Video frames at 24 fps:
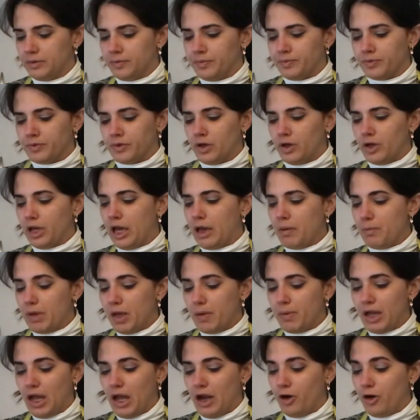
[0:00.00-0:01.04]
okay,
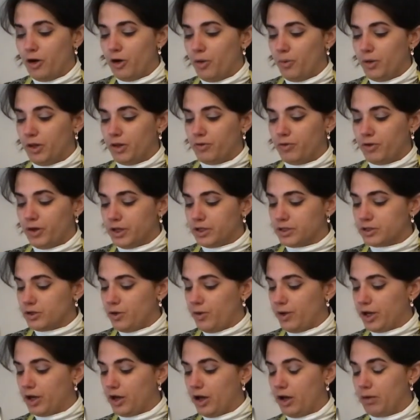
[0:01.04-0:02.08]
maybe I don't know what the fuck is
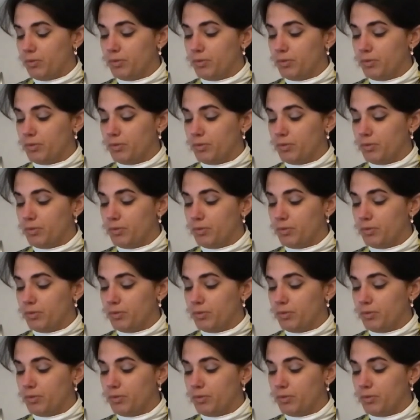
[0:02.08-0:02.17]
going on,